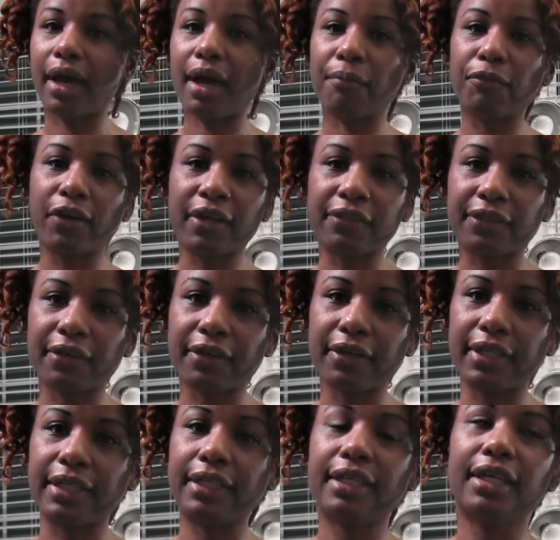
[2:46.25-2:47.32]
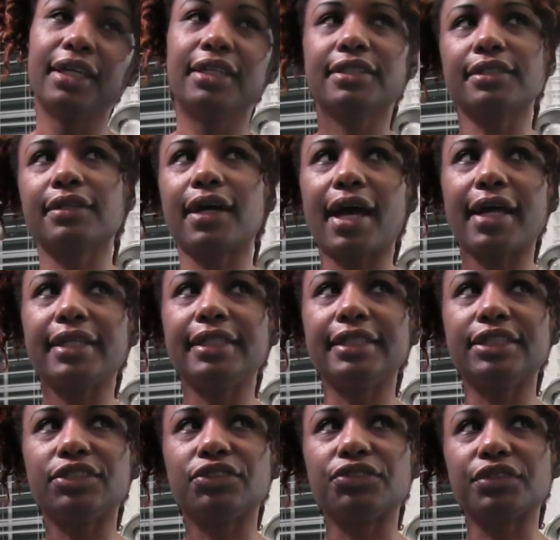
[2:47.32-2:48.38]
I'm 130, so I
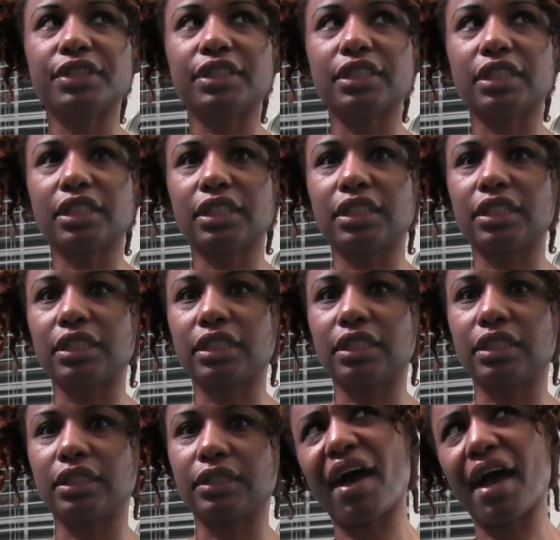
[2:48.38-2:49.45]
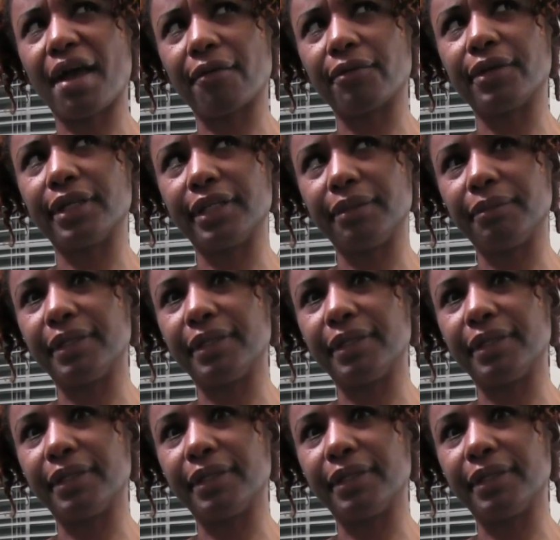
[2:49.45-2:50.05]
need to drink not really,